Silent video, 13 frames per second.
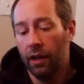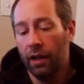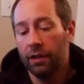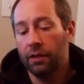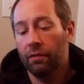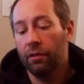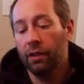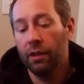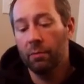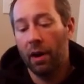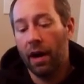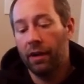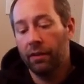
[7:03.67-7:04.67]
it's a really
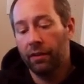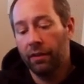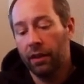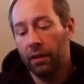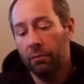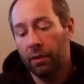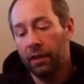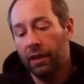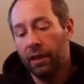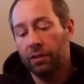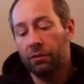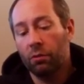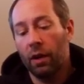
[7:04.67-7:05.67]
minor thing, but it
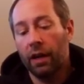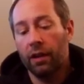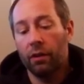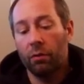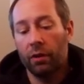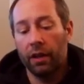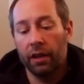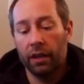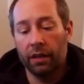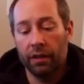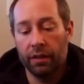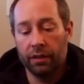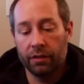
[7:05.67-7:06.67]
is quite annoying and
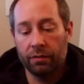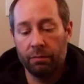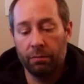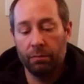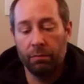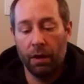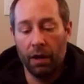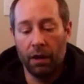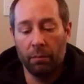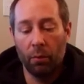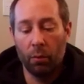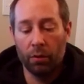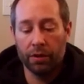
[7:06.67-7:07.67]
it is uh,
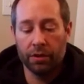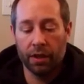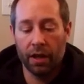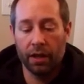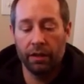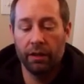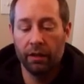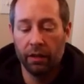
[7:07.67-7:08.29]
poor design.